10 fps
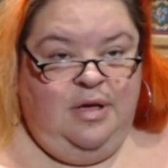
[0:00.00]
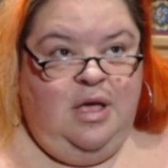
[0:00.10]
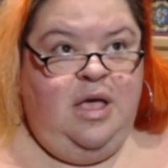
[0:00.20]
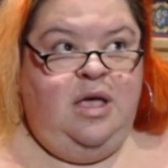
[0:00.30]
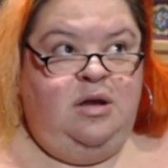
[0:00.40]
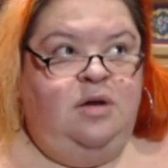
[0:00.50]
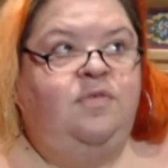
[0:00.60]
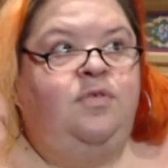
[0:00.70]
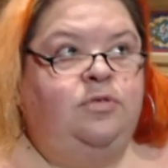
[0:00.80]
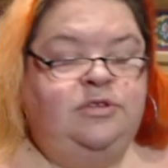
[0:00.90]

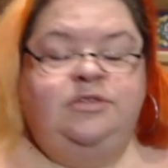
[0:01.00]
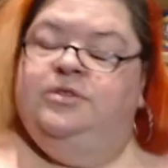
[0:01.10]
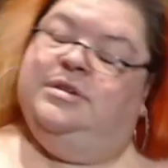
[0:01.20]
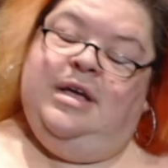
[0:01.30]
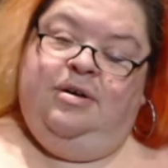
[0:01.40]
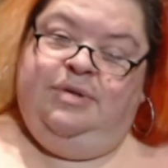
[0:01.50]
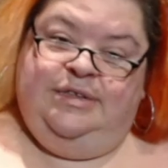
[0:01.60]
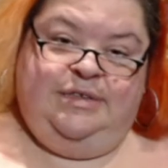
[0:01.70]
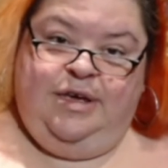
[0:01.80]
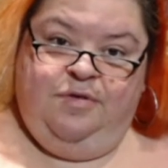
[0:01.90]
Hennefos, I always
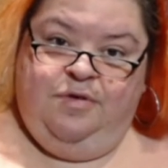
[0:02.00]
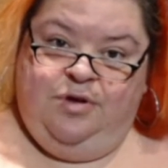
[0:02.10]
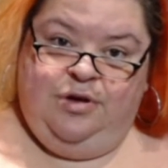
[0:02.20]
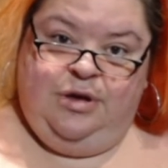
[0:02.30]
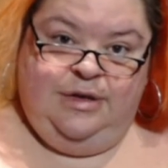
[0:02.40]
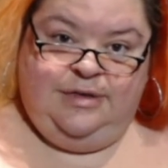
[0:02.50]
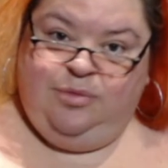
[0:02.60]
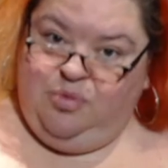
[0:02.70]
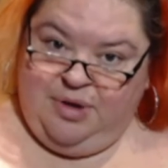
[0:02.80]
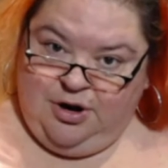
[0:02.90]
say it wrong because I'm
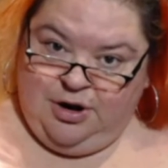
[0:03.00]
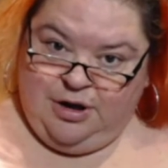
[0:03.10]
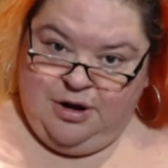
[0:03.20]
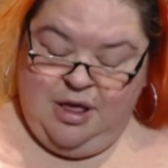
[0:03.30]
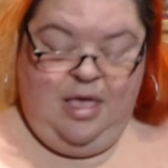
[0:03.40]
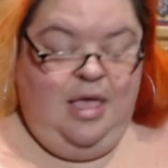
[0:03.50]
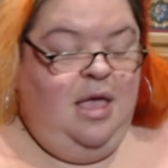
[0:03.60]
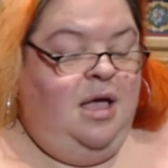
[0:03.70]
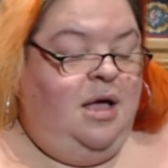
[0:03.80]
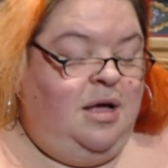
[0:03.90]
American.
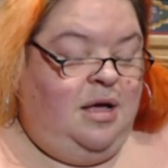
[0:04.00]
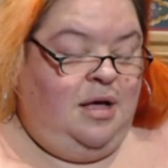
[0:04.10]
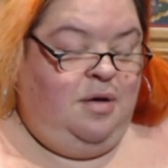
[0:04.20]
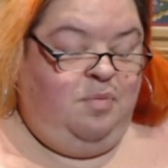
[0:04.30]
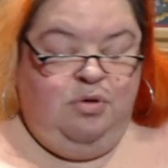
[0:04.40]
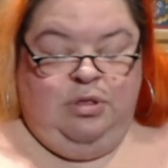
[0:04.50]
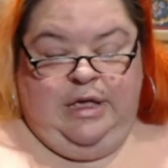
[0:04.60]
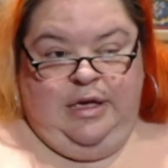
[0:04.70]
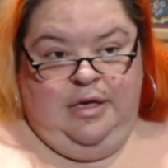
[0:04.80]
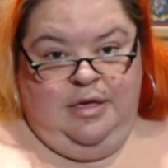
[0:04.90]

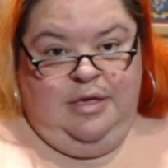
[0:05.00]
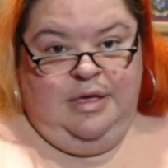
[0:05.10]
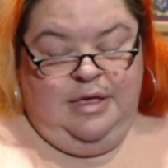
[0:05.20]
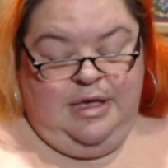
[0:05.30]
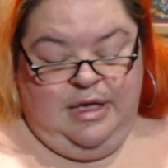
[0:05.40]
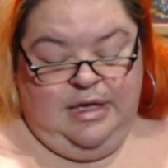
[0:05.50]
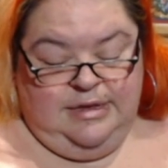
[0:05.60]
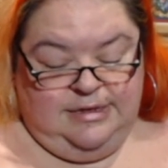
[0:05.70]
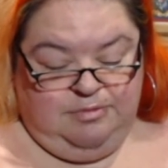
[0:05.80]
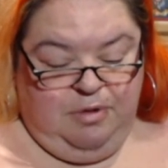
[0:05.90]
Bowling
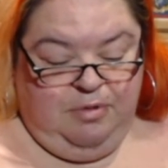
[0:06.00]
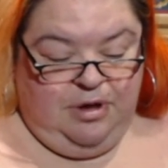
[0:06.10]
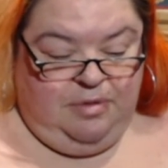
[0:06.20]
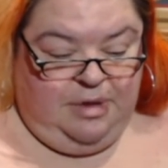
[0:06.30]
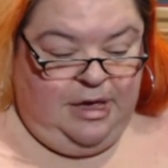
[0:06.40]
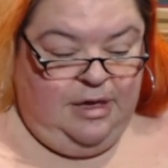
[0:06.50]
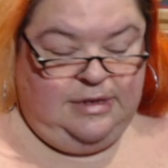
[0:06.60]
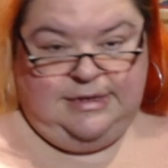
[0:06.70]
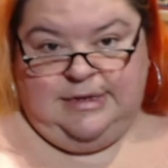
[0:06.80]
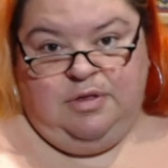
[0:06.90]
is where we're going to be.
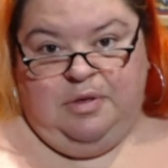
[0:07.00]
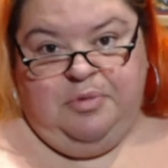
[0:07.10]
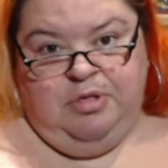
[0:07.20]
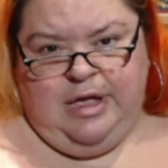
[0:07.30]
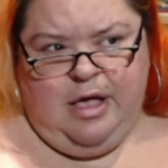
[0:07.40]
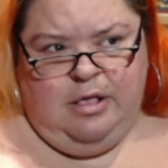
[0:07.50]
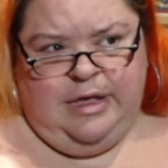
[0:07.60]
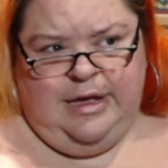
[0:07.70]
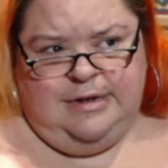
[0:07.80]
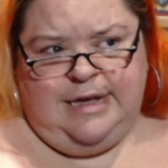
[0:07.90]
It's the only bowling alley
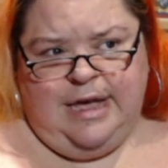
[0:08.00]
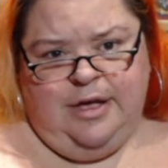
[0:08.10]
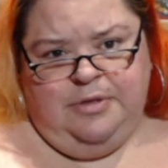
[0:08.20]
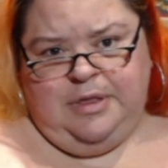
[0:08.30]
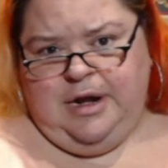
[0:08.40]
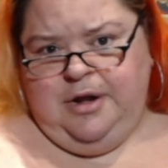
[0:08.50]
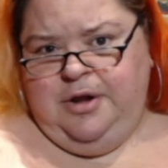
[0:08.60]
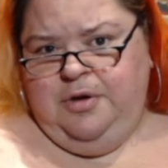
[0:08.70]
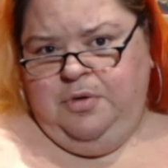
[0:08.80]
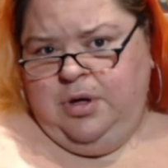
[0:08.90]
in town that I
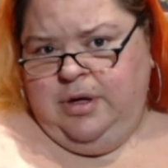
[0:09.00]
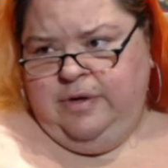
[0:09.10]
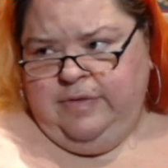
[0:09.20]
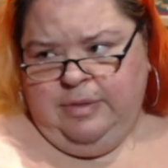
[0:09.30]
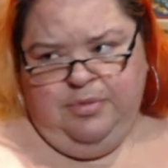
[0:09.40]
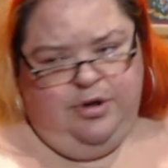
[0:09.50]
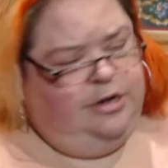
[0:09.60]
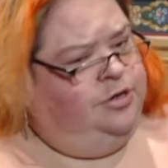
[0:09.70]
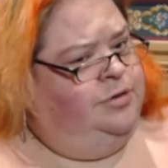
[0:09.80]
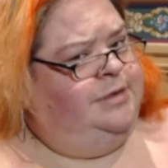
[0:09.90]
know of. I'm pretty
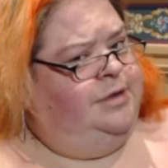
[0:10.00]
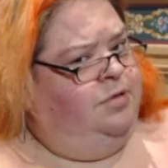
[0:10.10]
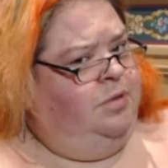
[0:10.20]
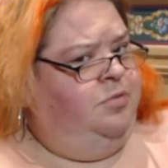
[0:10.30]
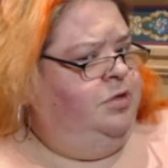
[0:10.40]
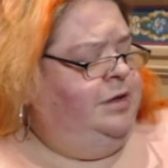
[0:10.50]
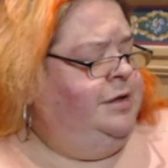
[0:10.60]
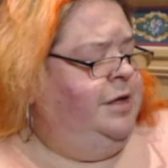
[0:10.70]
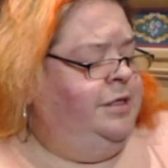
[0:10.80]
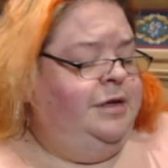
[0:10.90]
sure it's the only bowling
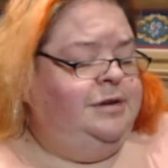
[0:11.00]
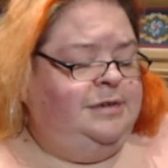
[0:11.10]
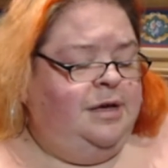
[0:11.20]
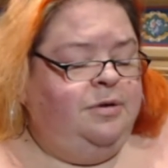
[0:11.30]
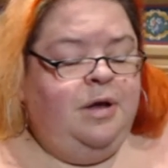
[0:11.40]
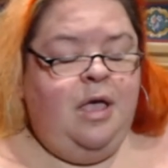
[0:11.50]
alley in town.